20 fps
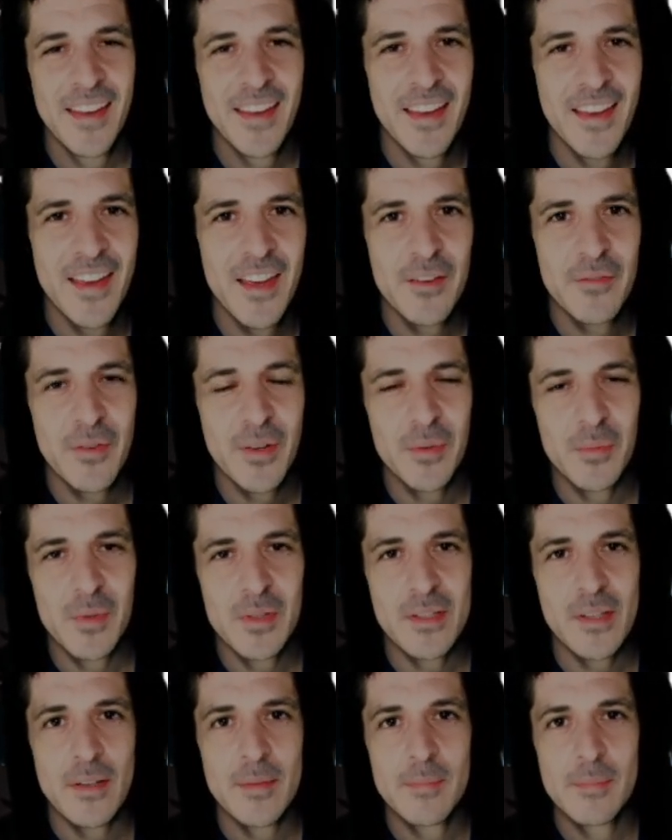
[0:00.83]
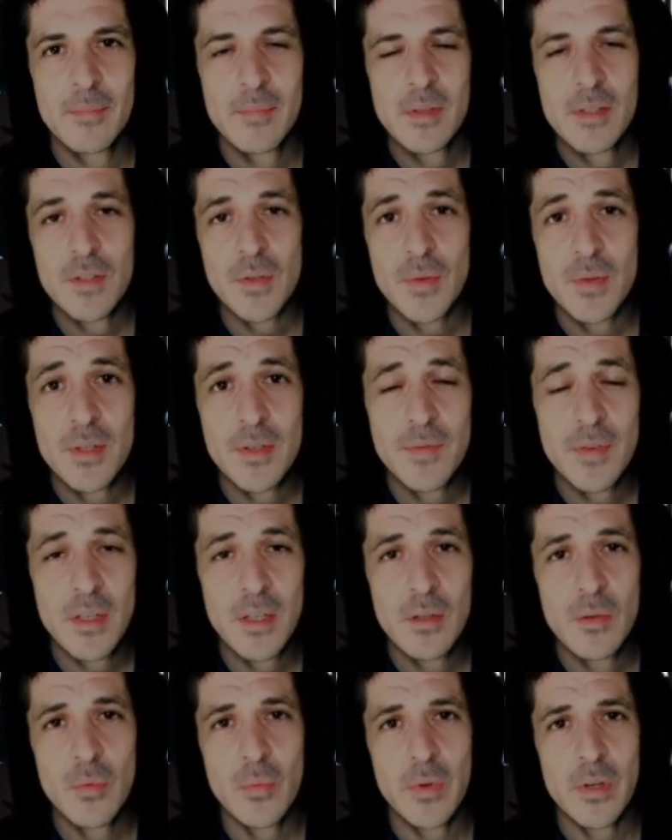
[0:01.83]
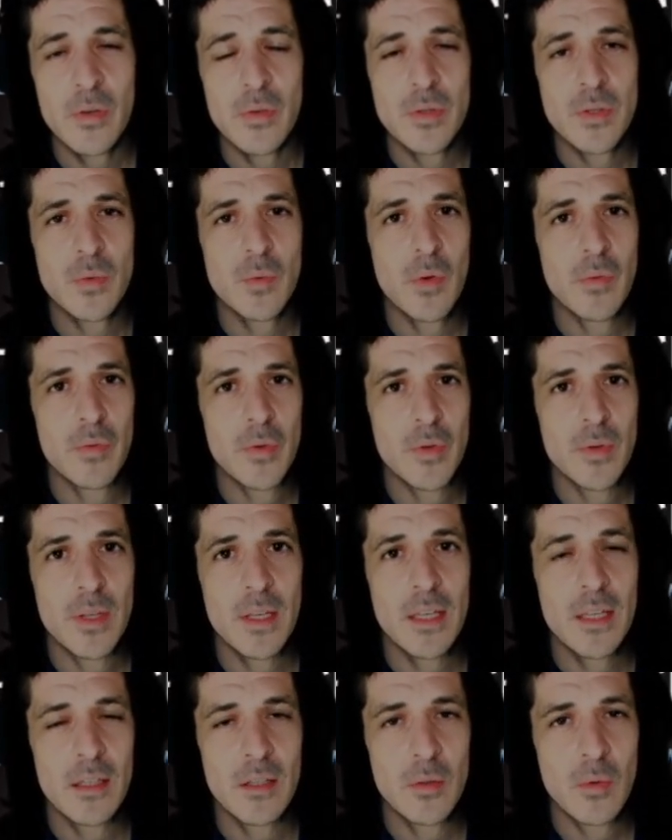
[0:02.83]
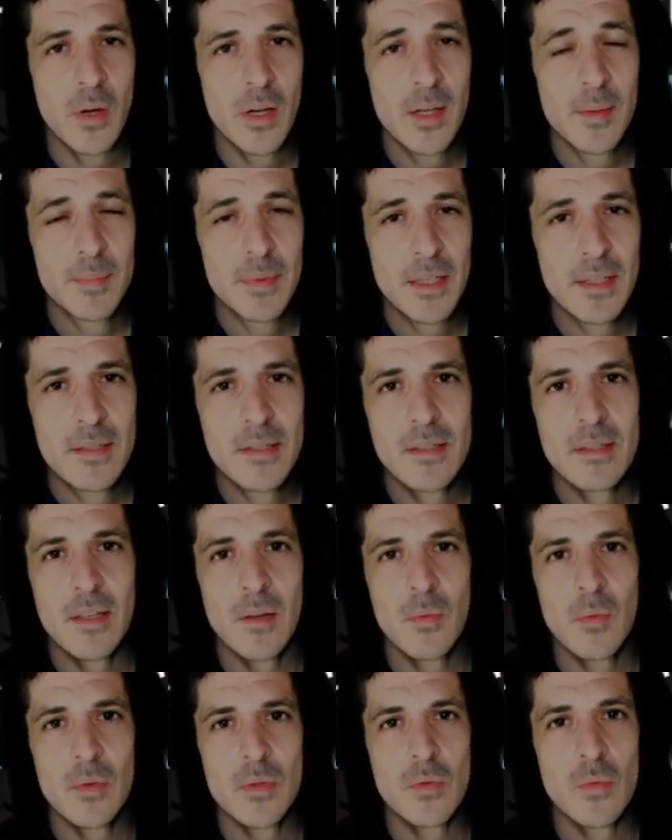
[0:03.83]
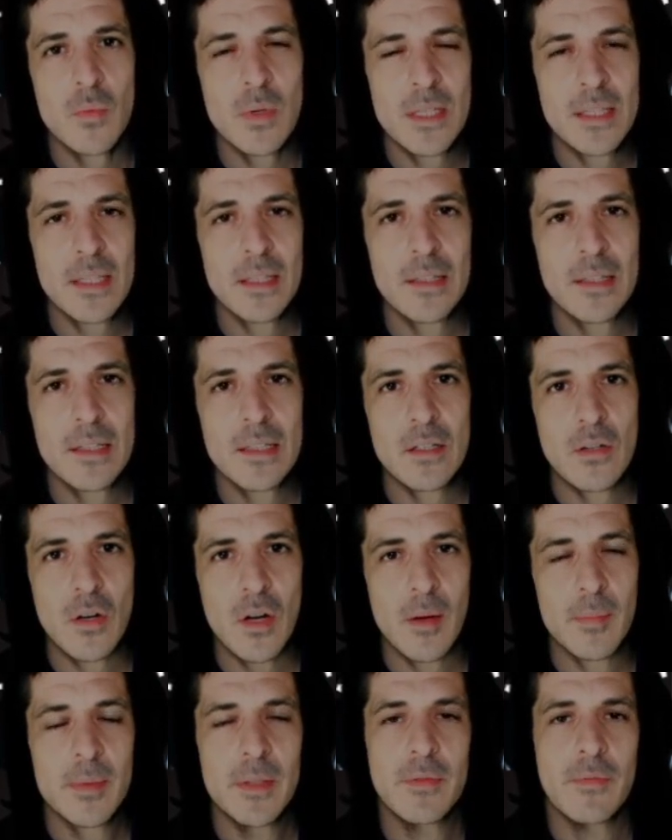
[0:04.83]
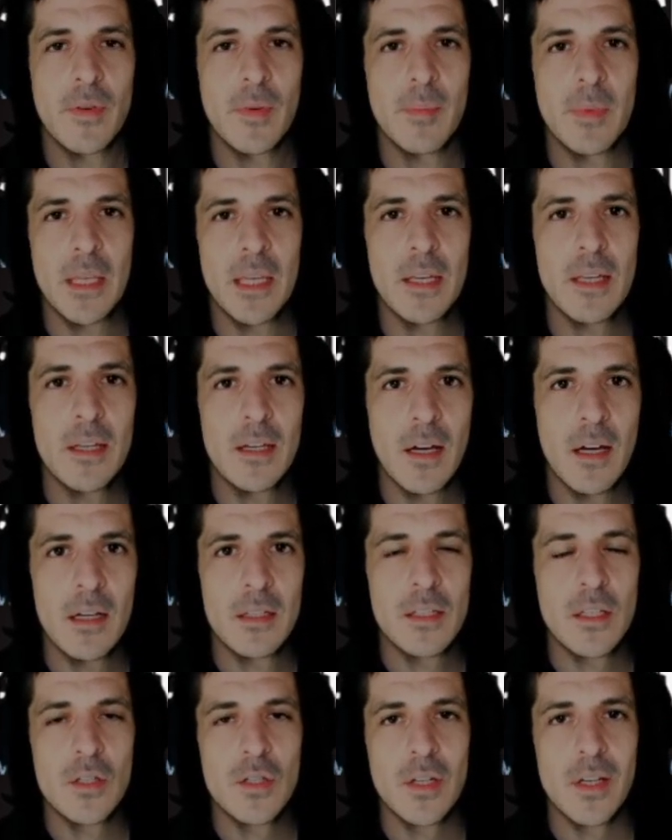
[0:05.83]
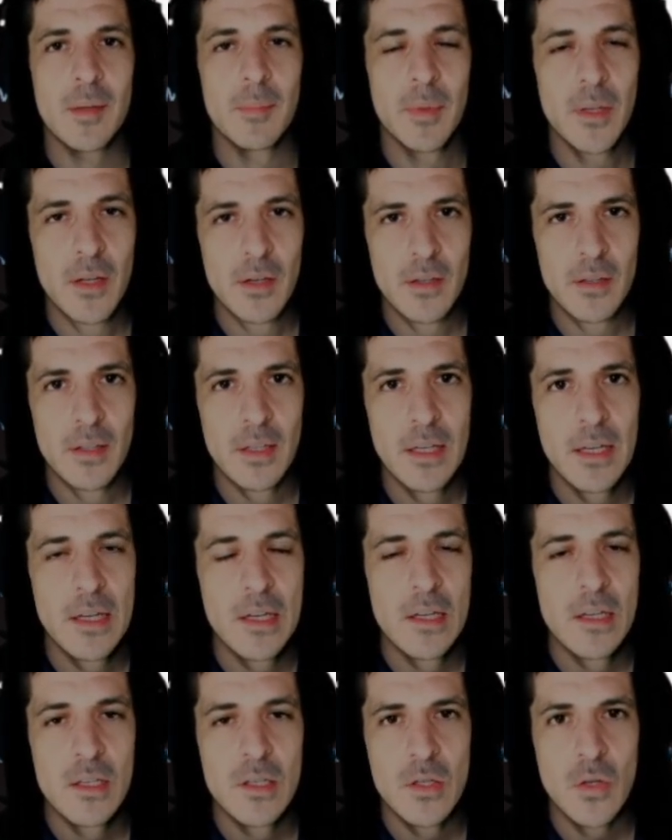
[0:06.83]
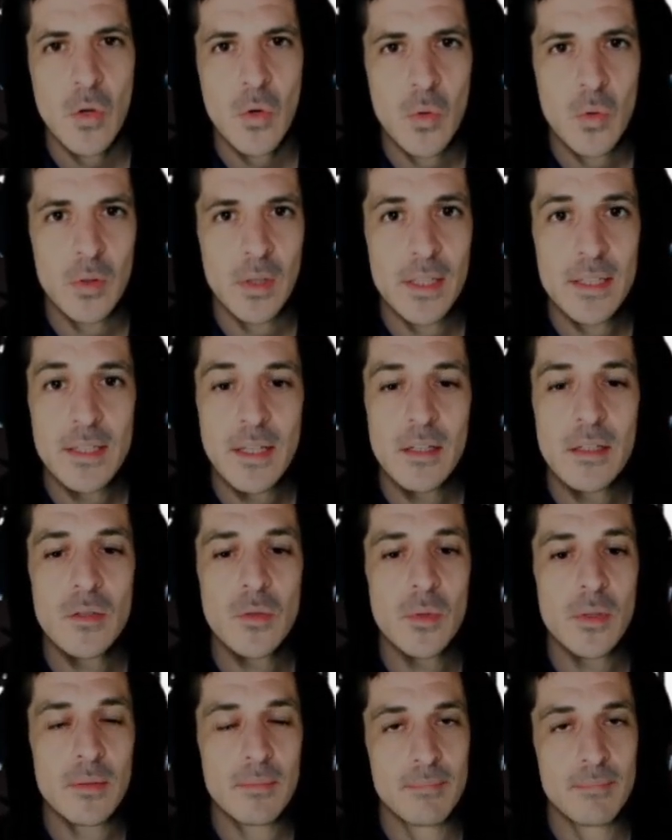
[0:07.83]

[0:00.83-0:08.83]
Hey friend, what's up? So in this video, we're going to go over the UI updates that was recently dropped from the Gods Unchained blog. So let's get into it.